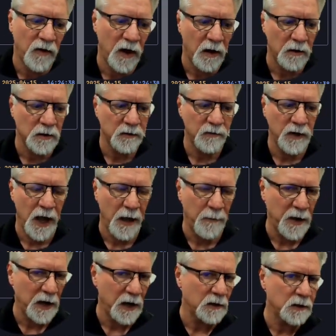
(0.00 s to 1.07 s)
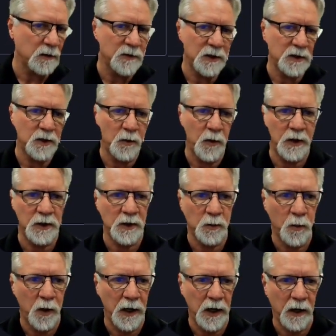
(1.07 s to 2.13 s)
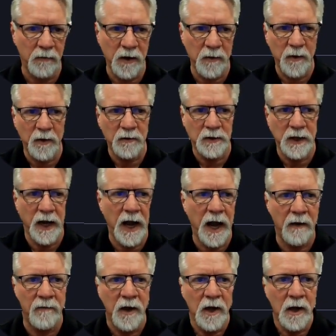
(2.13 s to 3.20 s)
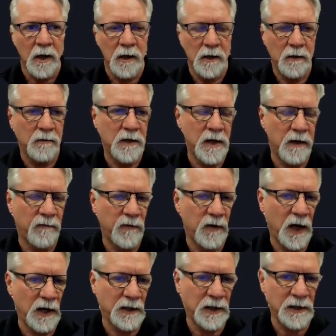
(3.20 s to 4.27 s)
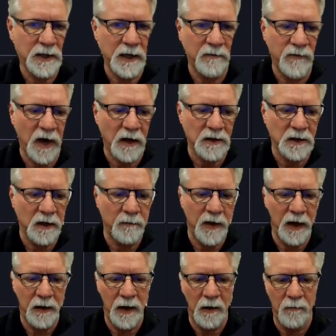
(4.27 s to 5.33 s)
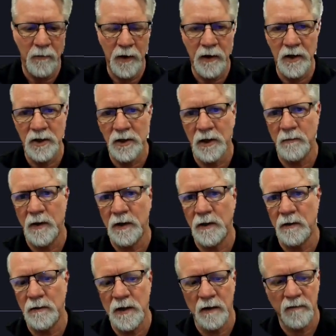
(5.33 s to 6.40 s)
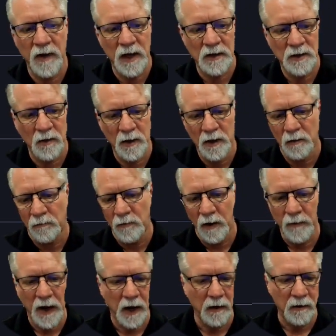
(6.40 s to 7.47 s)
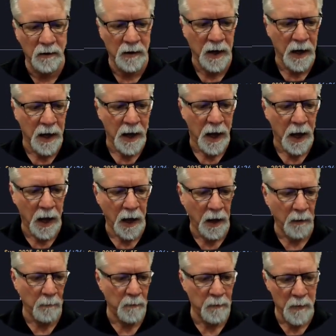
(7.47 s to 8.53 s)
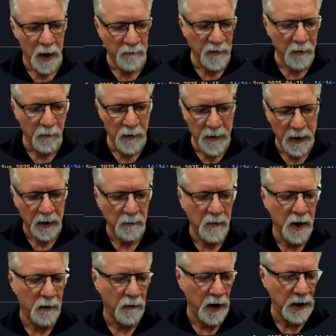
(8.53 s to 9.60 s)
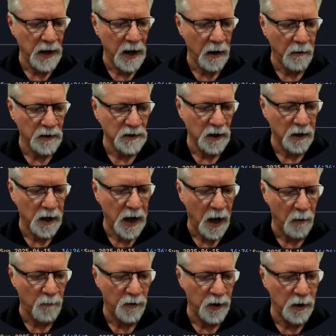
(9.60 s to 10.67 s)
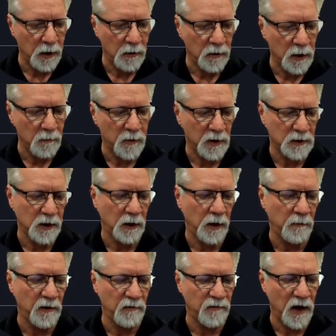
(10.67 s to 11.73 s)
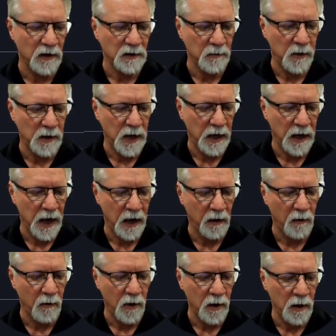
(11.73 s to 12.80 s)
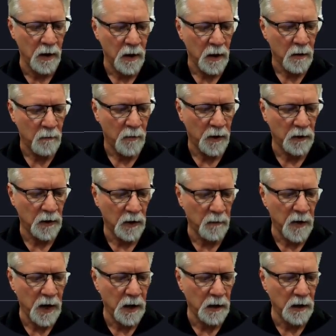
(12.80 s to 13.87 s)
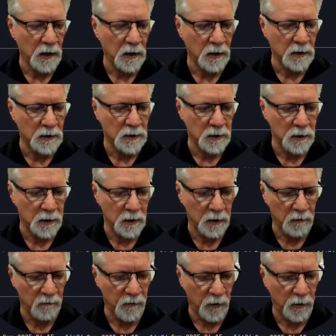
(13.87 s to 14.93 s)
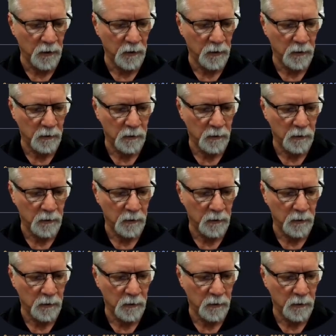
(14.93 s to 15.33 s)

files. I've been in some situations where I get repos that have UTF-16 files in them that they really should have been UTF-8, so I can run that. And if I run that command right now, it's not going to output anything because I don't have any files that meet that category. But the command is convert.